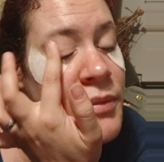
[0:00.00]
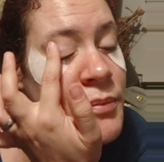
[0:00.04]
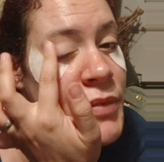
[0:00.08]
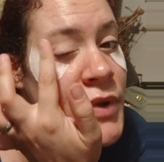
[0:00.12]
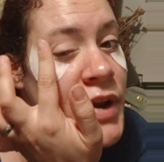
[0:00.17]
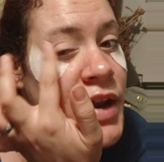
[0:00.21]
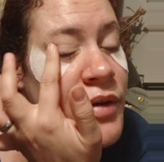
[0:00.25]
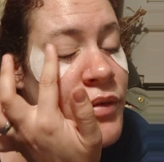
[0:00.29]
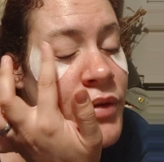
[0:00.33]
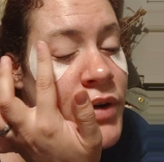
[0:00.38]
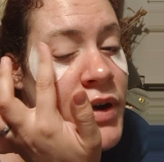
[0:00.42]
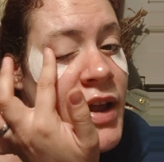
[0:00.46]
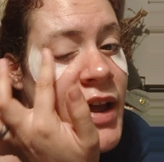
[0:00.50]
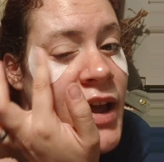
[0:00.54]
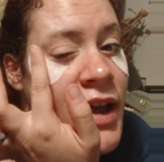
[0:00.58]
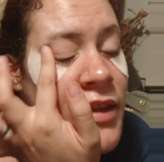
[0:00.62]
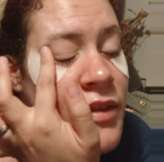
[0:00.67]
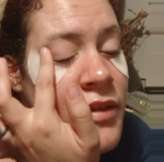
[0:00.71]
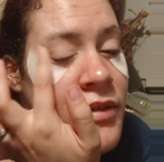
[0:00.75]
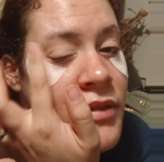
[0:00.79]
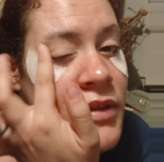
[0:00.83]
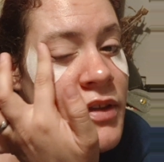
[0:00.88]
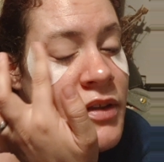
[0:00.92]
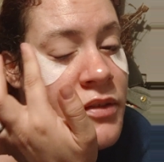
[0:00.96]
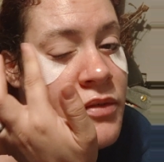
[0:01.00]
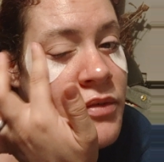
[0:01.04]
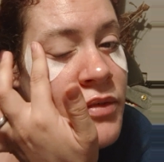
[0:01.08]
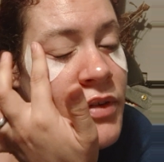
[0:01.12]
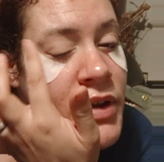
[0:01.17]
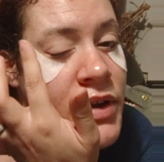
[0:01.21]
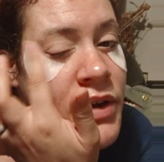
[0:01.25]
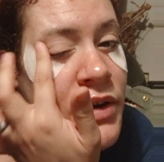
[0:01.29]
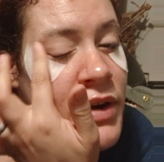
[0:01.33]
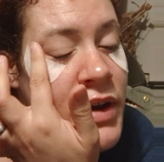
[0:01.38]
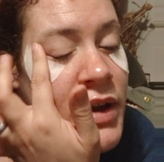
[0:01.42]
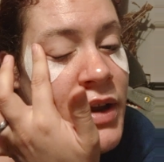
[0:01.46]
But I already had this
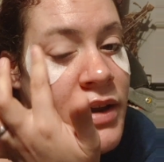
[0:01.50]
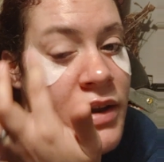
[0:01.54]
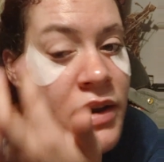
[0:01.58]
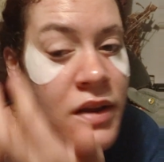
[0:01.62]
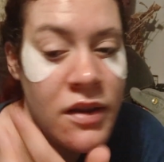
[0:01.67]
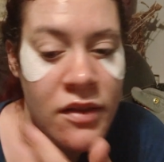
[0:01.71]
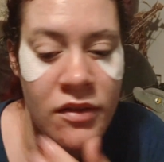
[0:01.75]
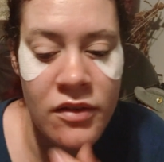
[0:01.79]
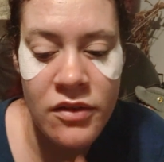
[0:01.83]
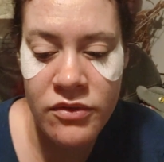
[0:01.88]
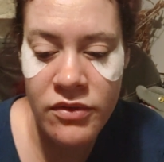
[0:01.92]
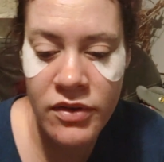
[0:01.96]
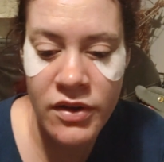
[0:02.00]
finger handy. This